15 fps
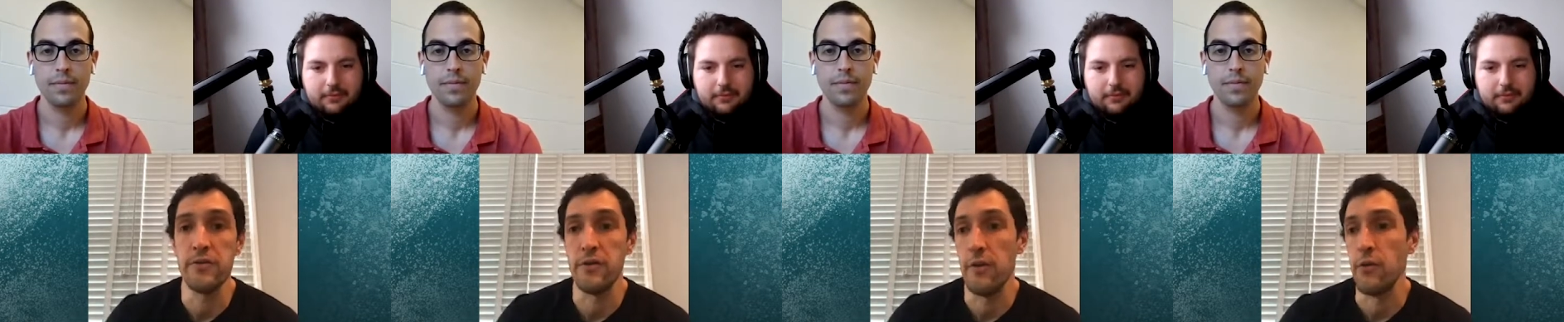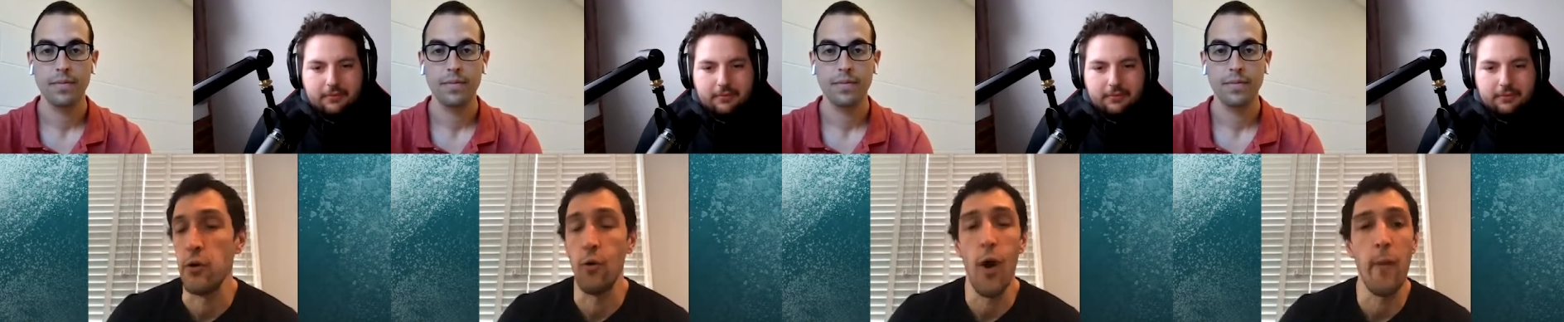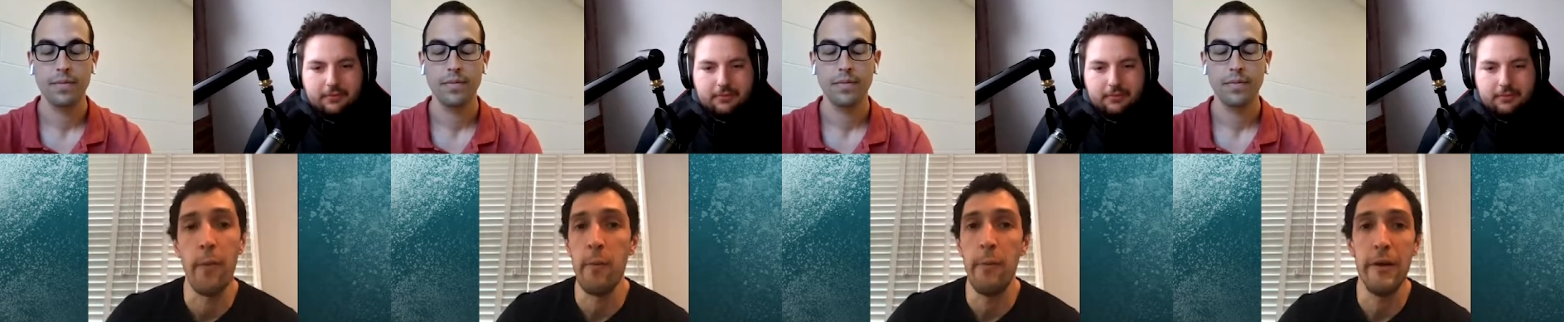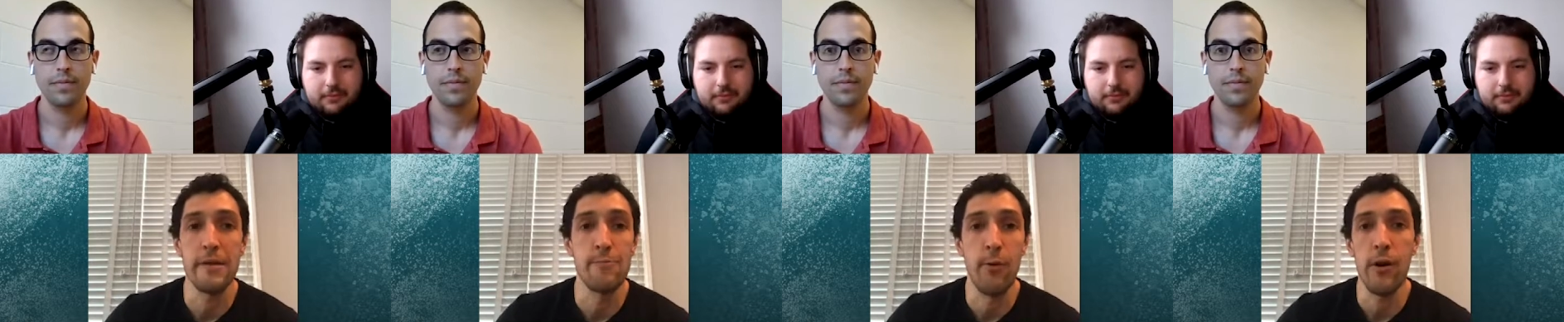Speaker 1: If you grow up in
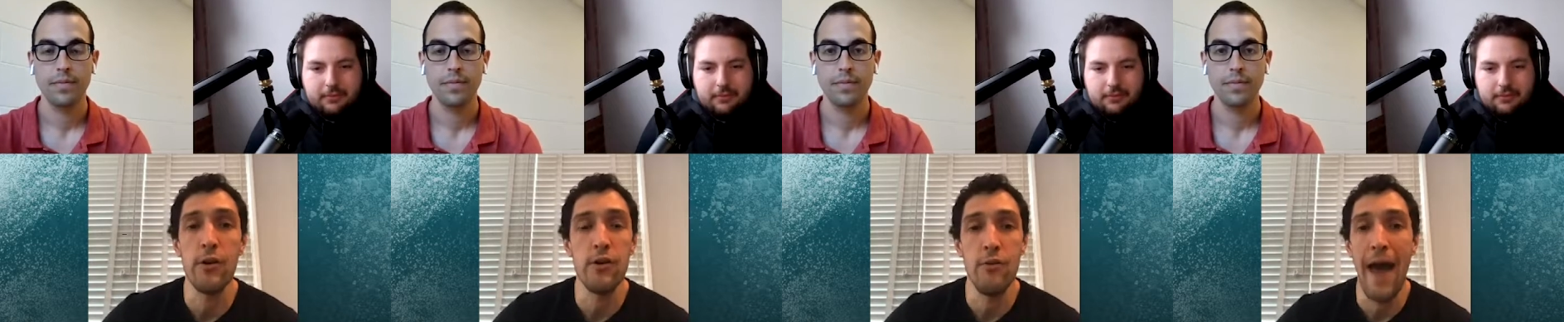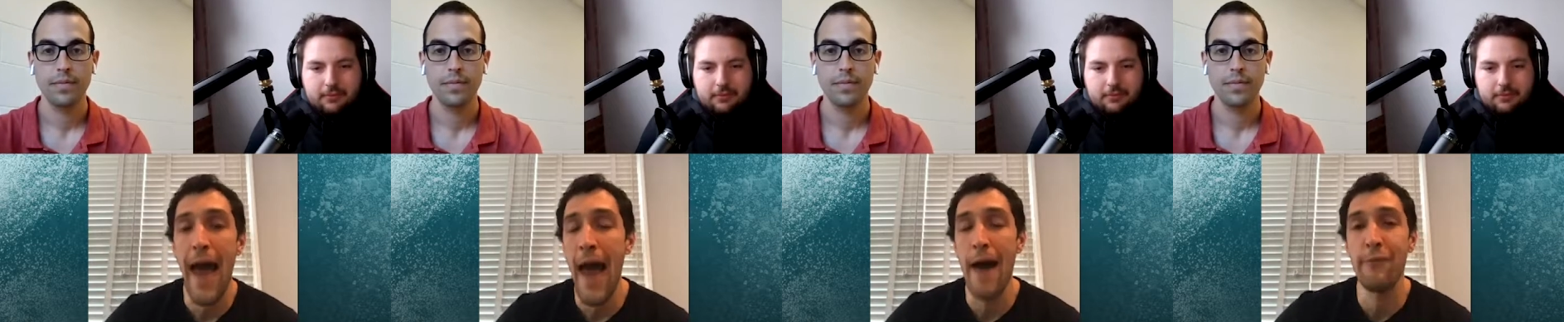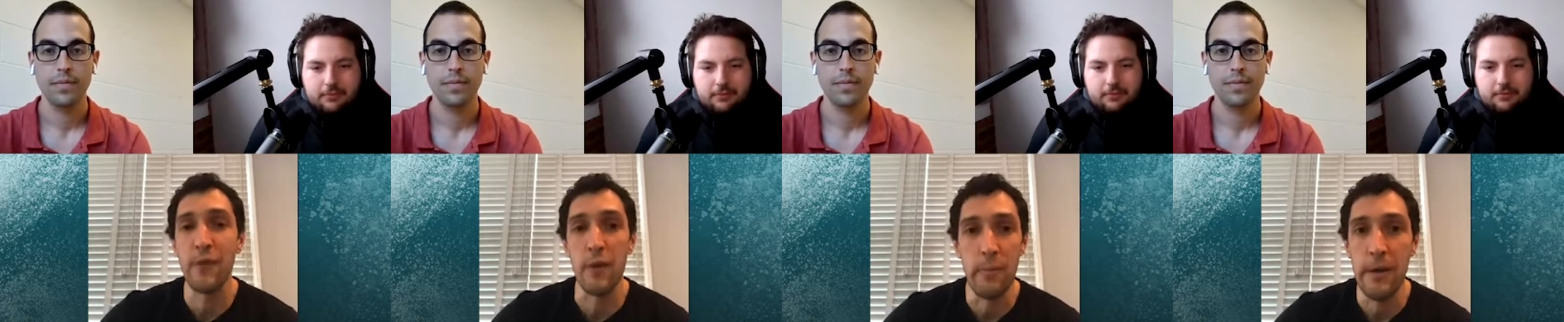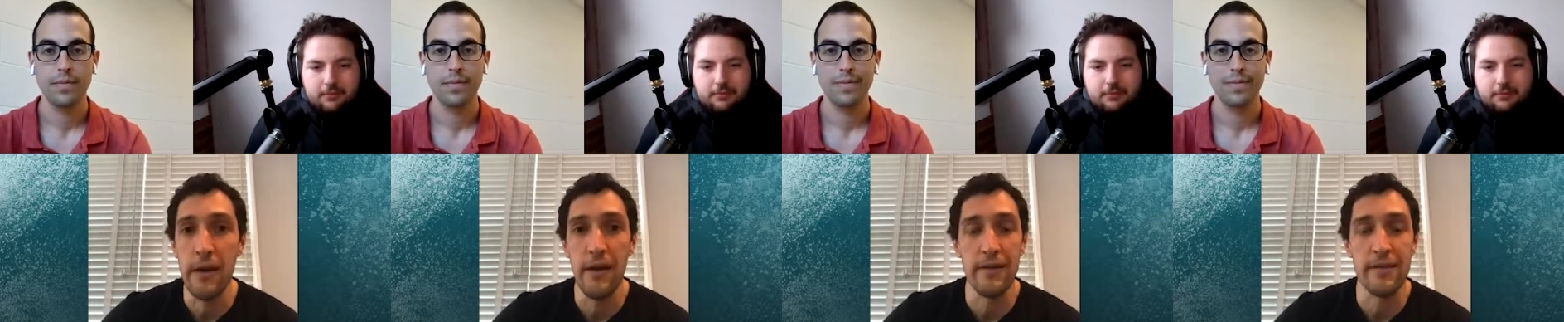Pittsburgh, you have to
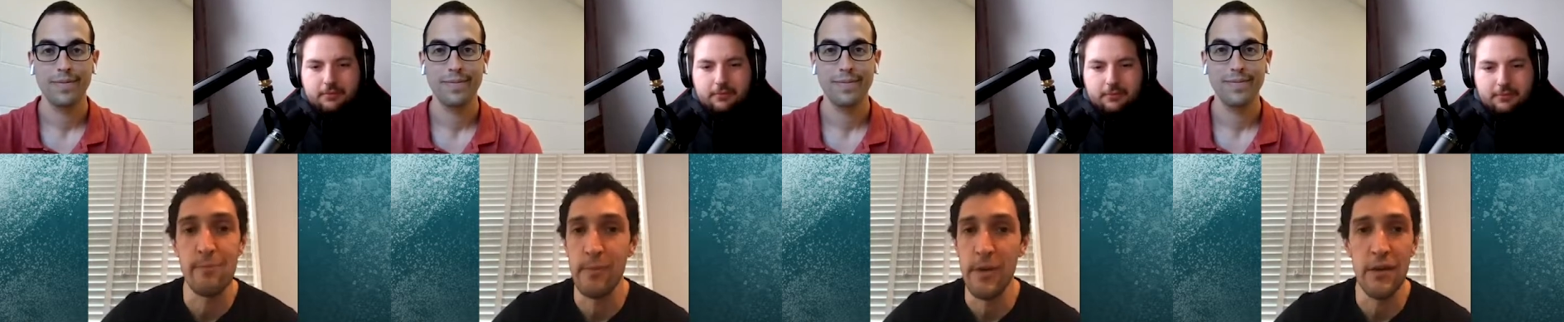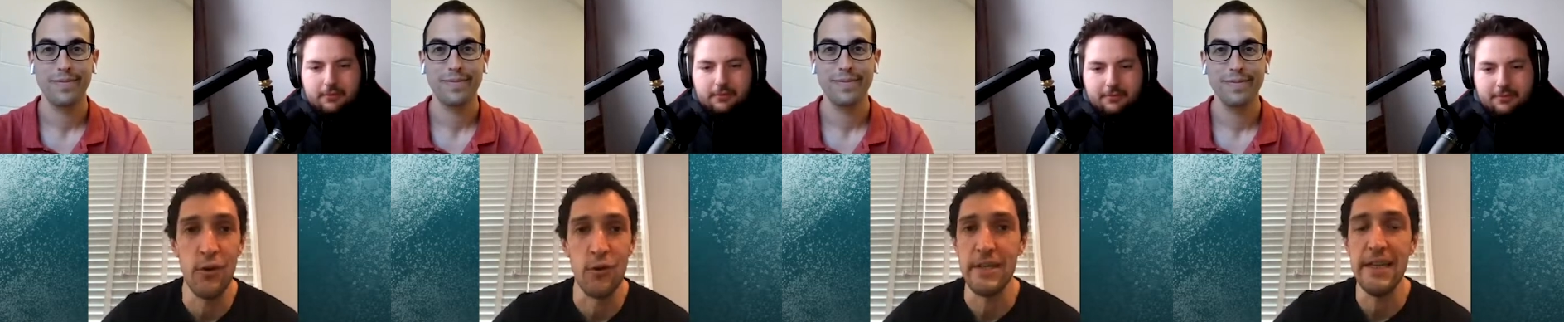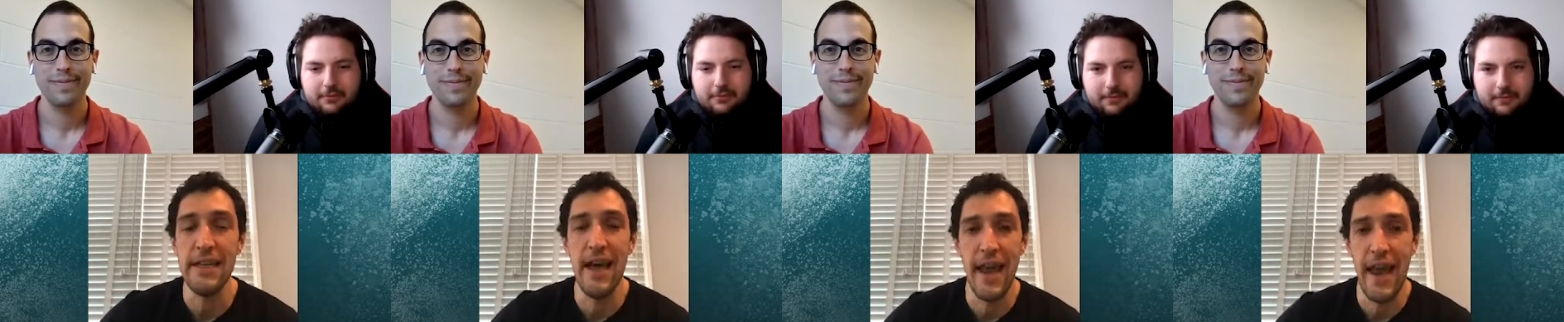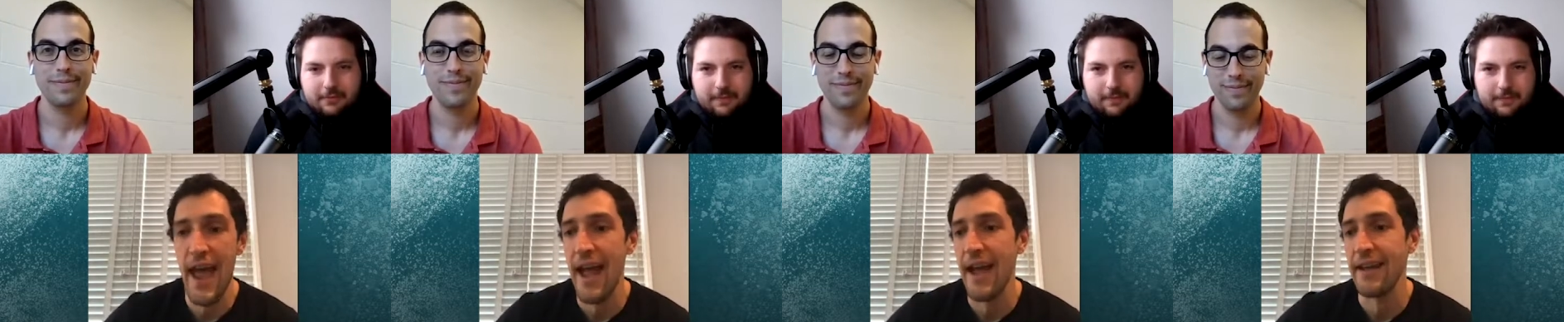be. It's in your
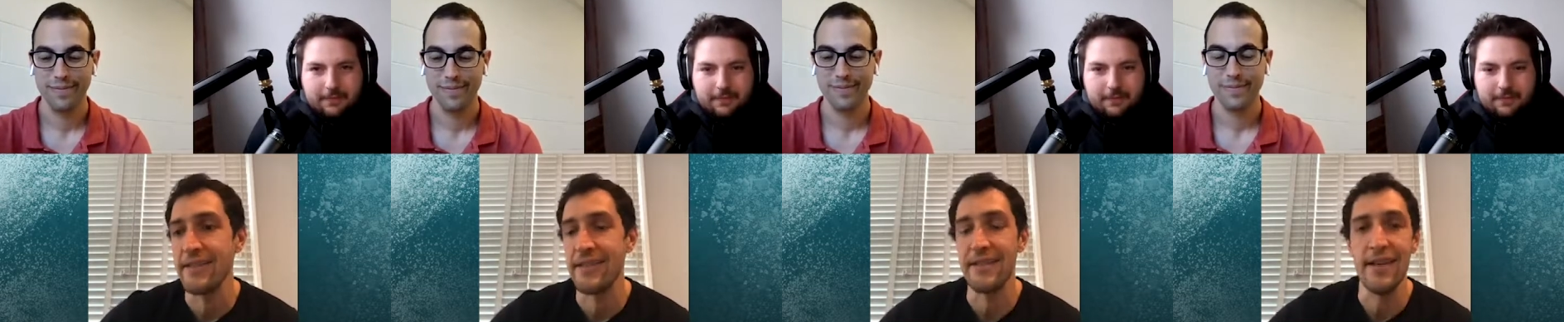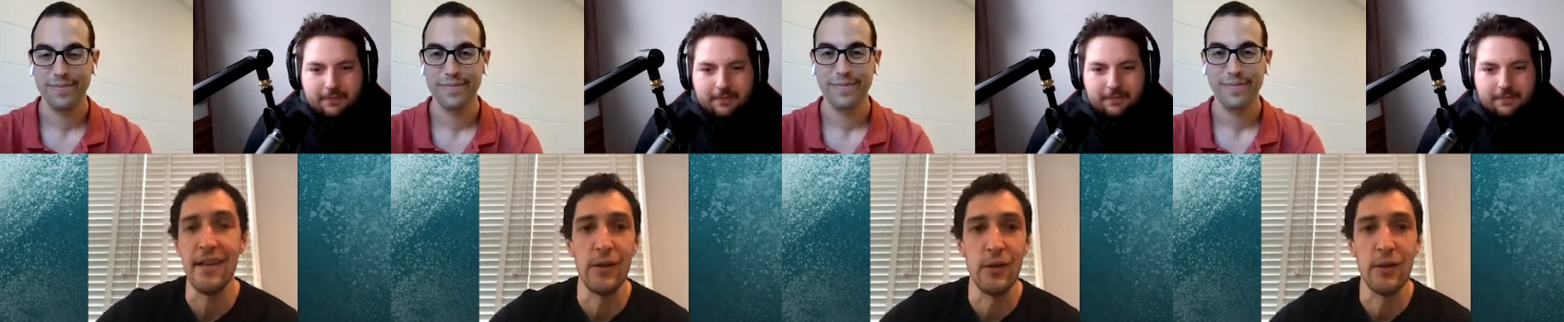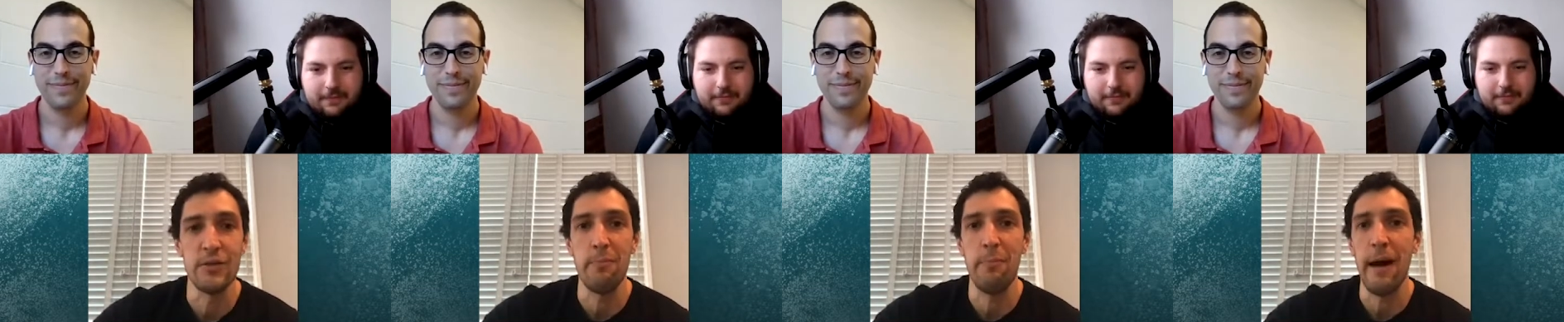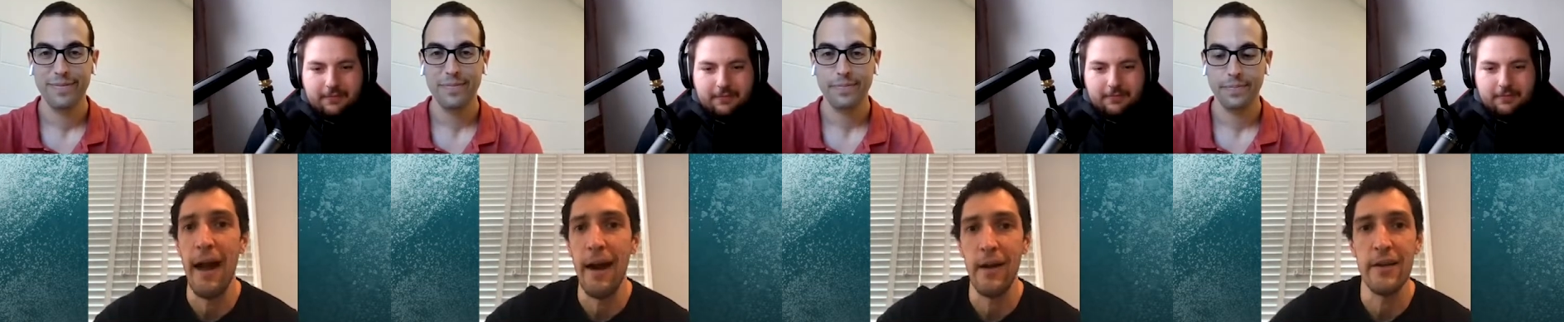DNA. Steelers,
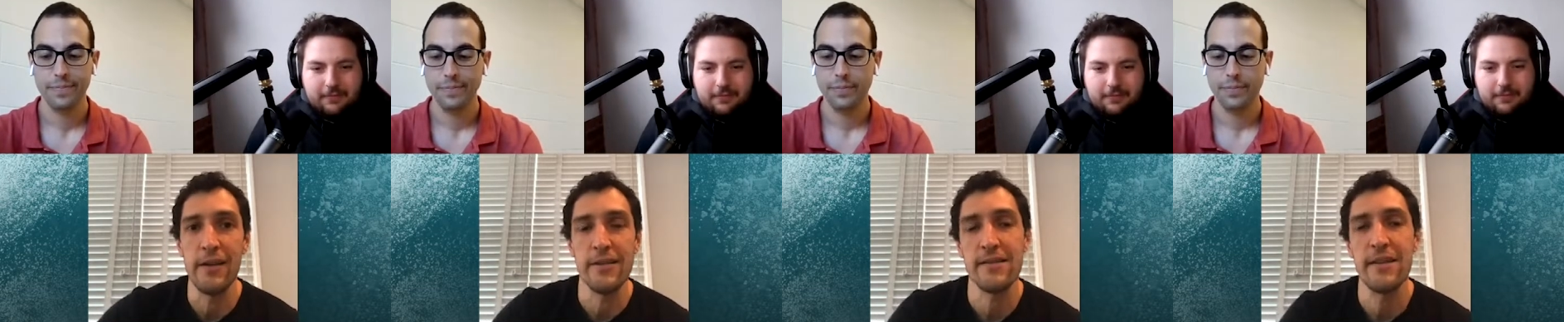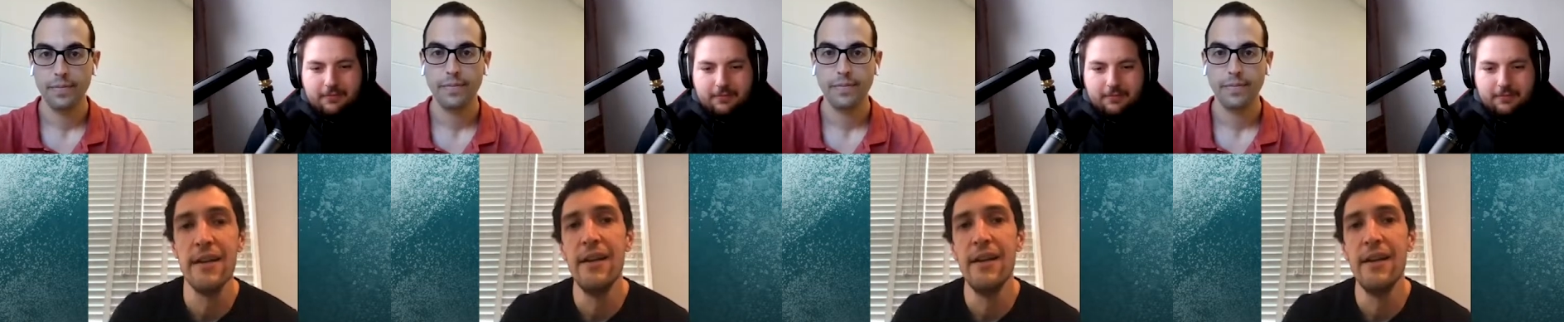Pirates,